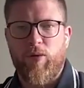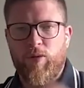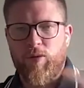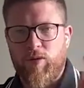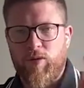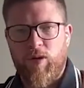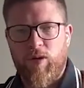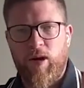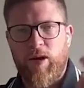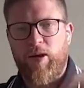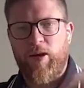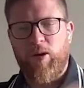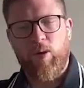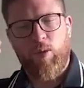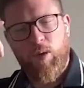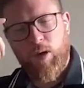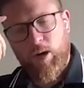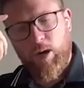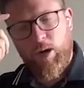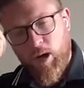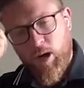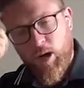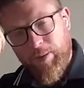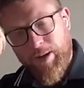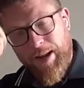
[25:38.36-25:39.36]
your
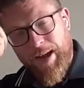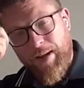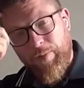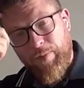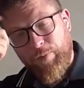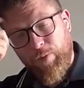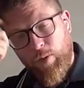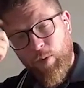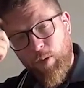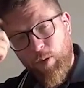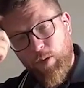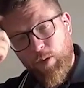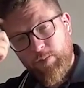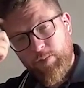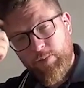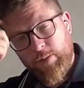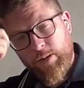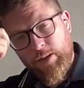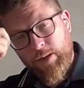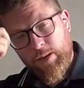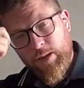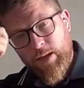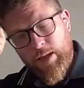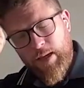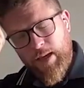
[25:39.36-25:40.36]
review cycle on our
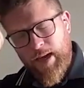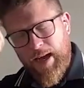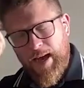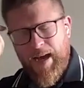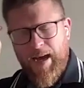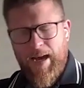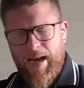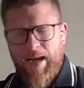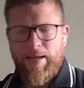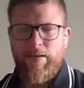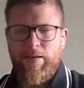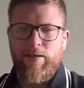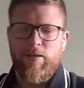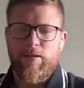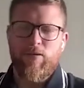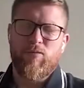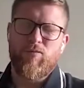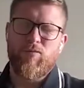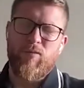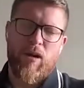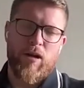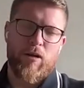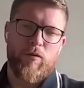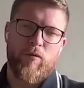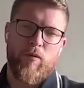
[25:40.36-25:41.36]
platform
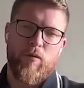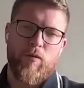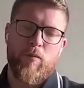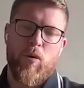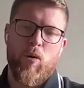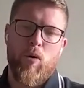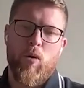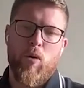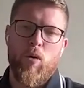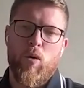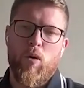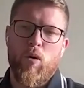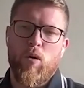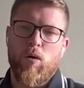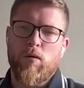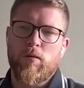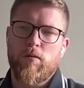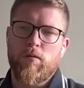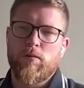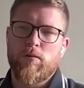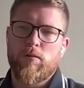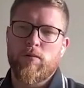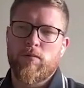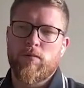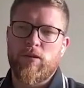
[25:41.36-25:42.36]
and run a
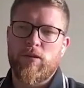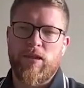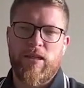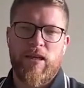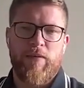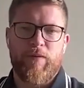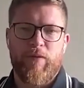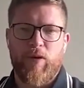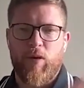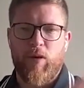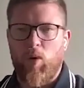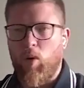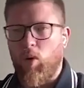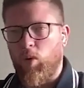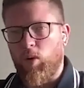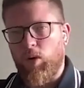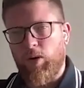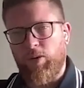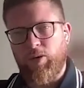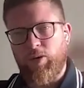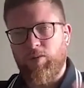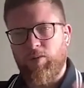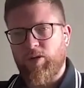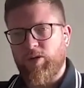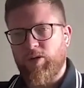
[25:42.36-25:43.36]
report
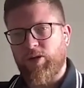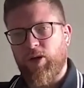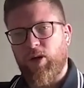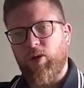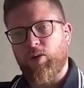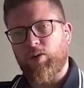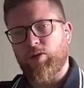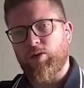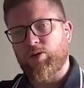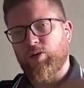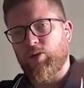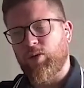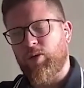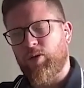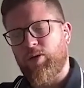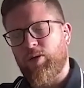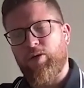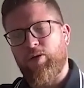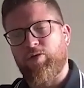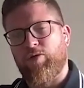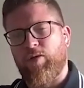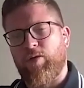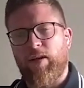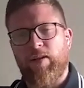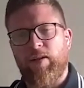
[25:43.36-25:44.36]
to give you all of the
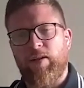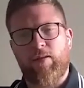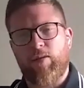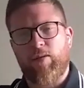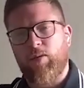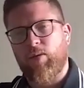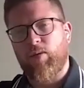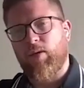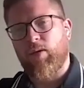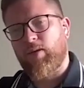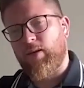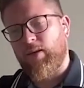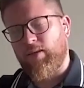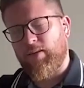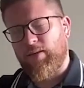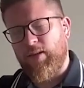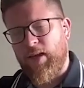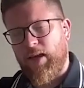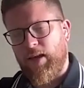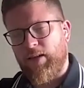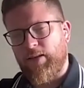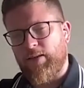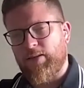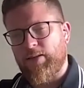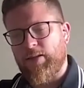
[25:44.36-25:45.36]
results, all of the
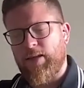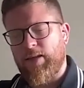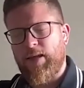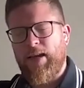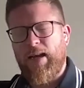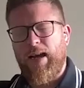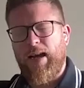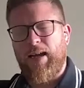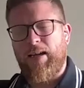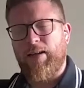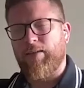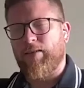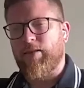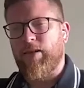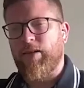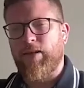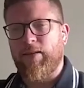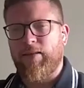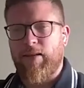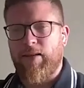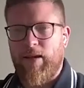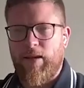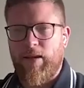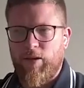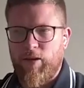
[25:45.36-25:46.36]
trends, all of these things,
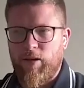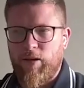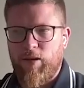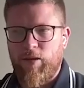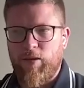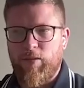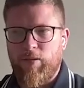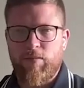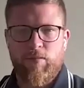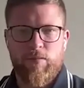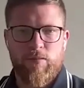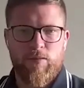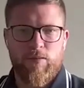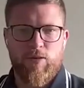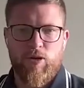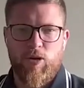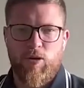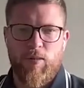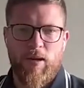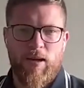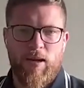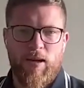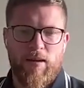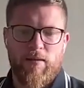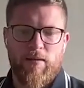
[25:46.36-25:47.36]
and it's going to take
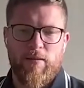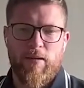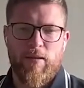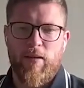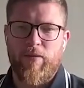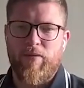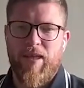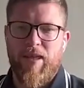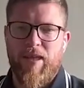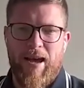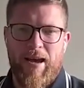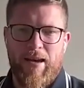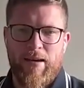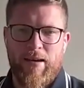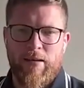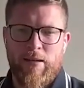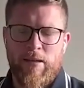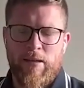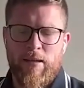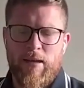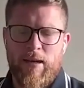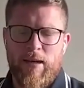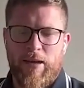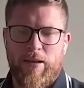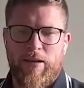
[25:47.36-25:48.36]
you 2
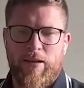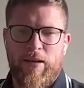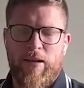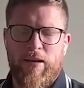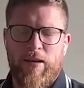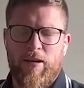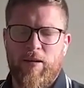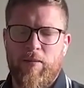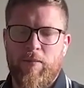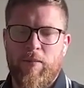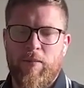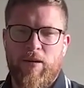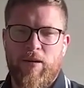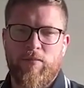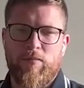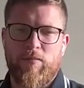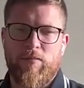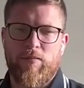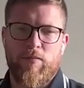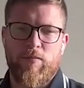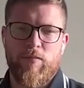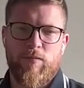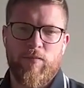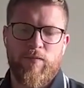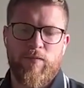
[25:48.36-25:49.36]
minutes, if that.
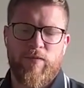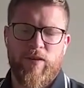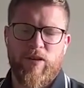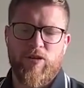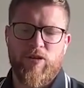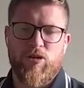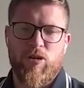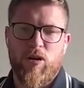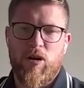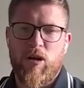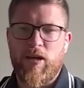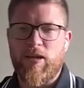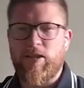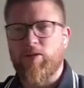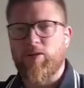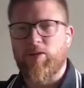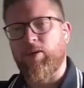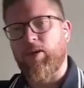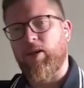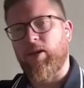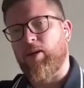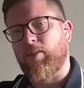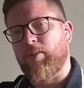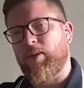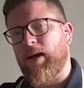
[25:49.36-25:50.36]
And it can be
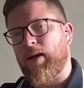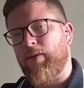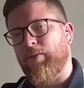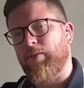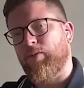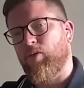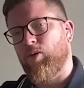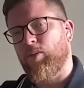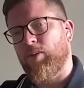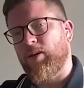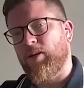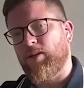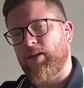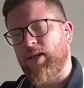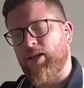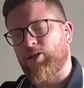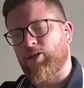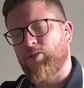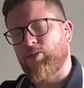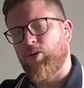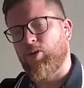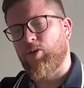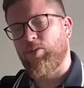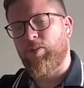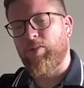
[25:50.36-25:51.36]
visualized within the
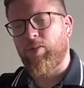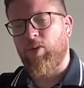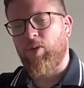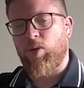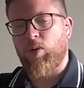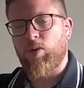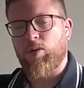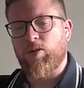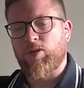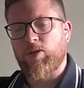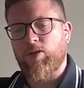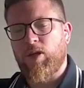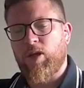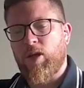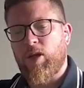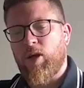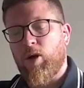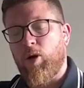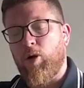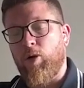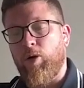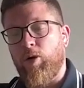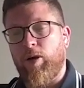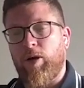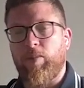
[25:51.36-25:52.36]
platform in dashboard
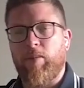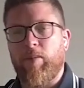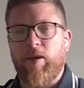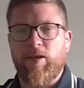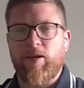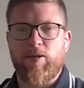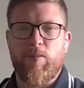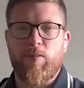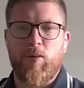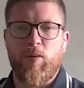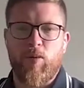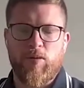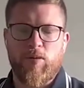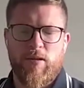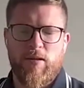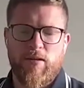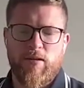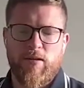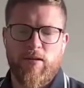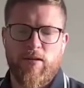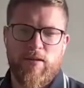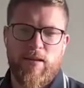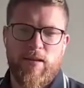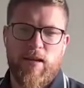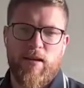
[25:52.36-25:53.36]
reports, or it can be
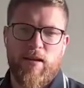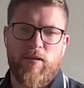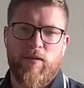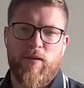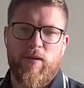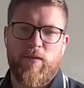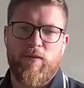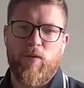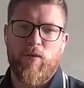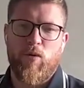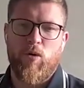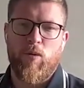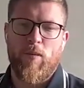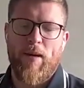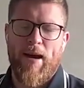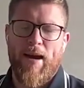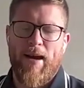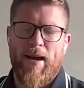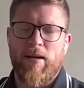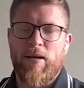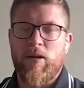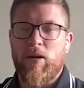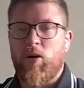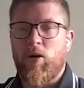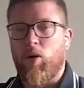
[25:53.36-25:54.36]
exported into CSV
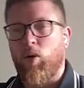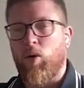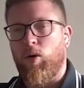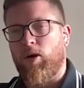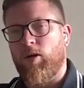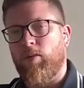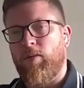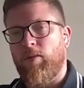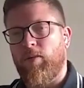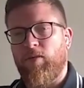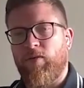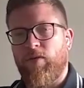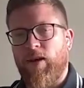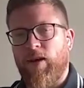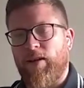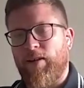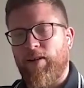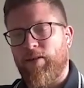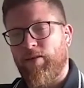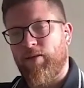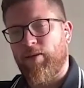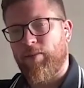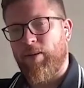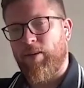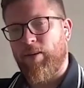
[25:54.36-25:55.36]
format, or it can be
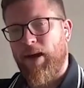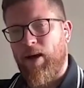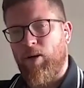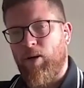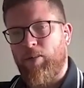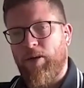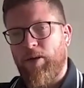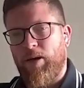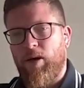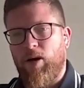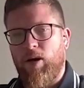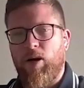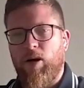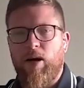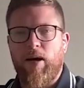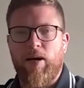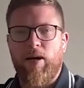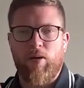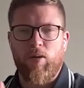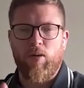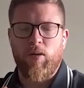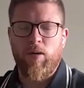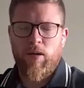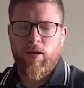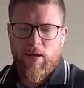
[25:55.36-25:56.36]
fed into Power BI,
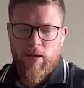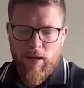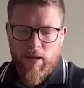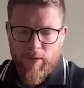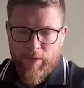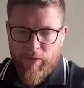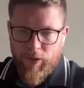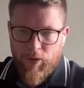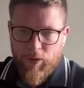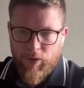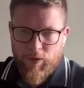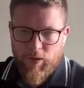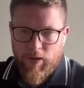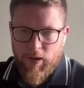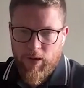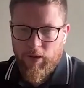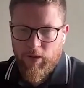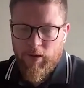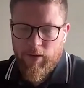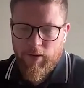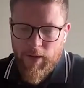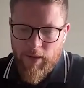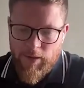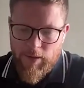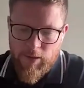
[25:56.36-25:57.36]
or if you
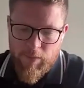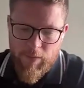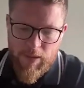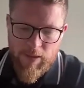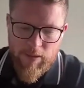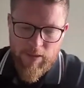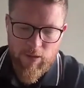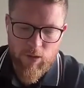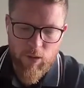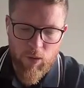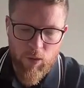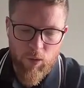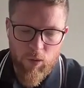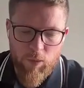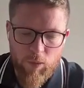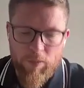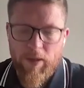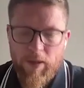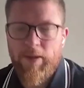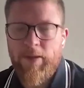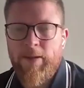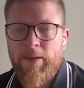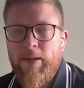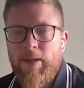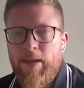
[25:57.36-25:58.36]
use another database
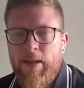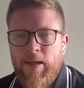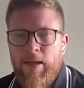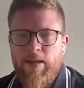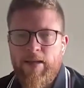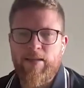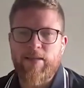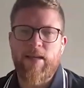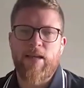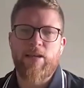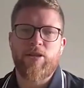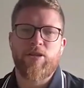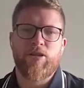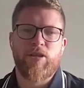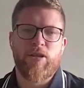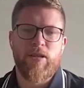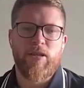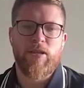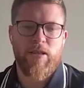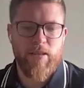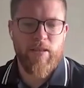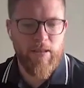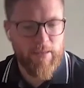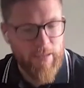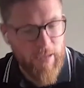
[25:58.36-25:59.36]
tool. But
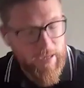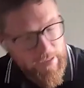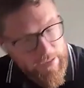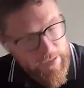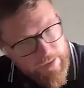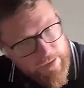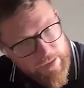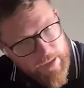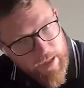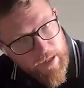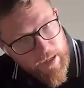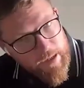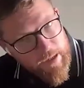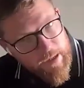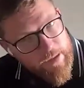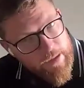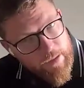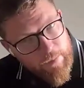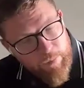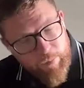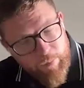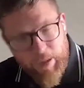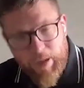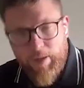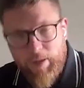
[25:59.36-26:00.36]
essentially, the
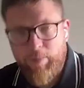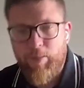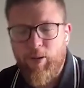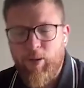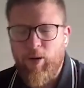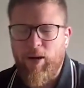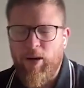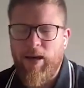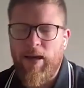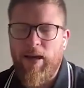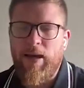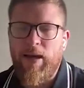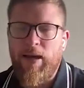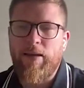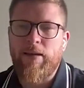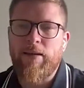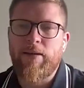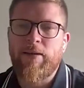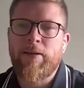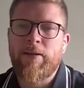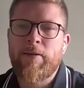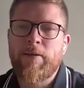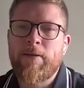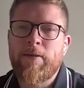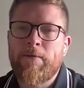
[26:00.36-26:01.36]
data being put
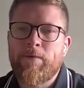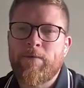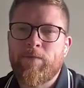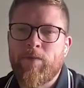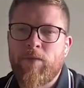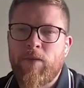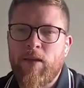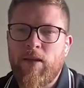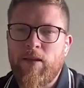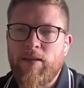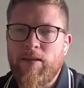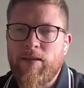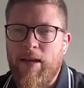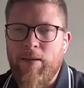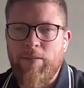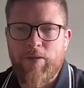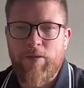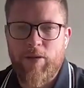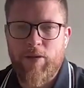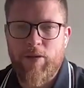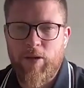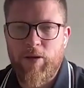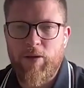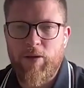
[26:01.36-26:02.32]
in is